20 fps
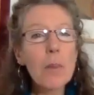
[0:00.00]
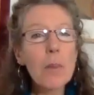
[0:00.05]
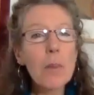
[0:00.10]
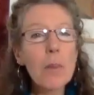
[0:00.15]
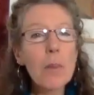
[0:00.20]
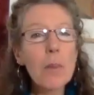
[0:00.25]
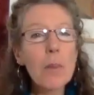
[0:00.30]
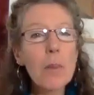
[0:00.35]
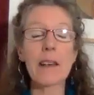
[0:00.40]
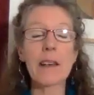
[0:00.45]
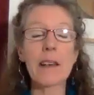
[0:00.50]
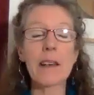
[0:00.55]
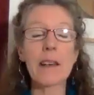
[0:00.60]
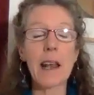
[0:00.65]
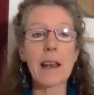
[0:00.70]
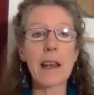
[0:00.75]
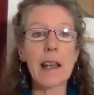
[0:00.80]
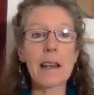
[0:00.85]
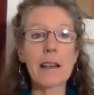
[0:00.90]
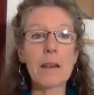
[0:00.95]
to be shown
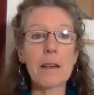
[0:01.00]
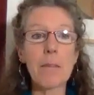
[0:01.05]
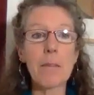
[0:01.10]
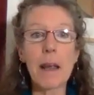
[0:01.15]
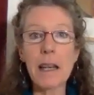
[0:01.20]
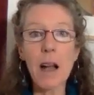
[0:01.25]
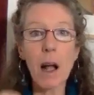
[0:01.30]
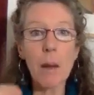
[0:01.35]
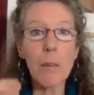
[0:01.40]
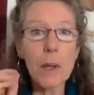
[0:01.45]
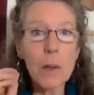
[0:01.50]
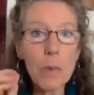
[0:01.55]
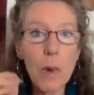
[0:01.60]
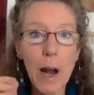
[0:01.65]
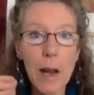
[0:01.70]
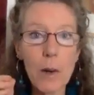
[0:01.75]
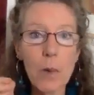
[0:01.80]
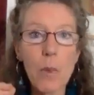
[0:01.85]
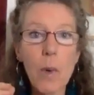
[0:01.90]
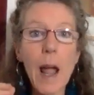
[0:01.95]
that. And it may
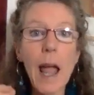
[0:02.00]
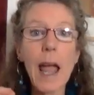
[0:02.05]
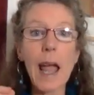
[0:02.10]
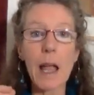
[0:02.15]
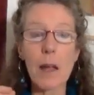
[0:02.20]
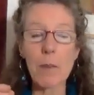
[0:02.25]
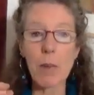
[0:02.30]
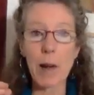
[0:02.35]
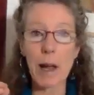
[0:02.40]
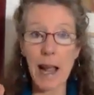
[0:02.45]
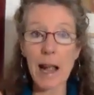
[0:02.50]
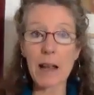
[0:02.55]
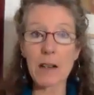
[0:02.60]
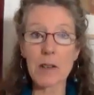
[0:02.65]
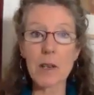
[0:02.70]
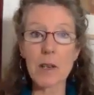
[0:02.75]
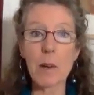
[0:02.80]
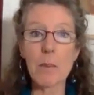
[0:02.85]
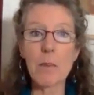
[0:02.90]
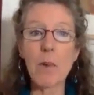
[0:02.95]
not be right away,
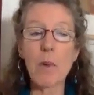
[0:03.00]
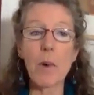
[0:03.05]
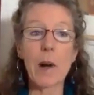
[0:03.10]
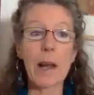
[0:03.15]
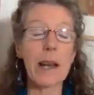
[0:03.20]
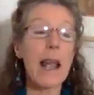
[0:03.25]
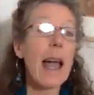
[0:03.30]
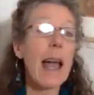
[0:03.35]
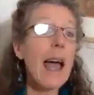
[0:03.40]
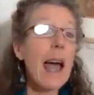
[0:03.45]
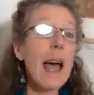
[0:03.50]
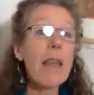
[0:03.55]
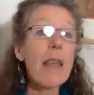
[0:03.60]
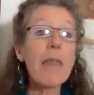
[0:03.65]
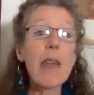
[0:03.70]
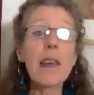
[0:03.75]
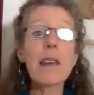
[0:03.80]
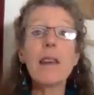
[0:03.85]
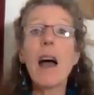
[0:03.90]
but at some point. And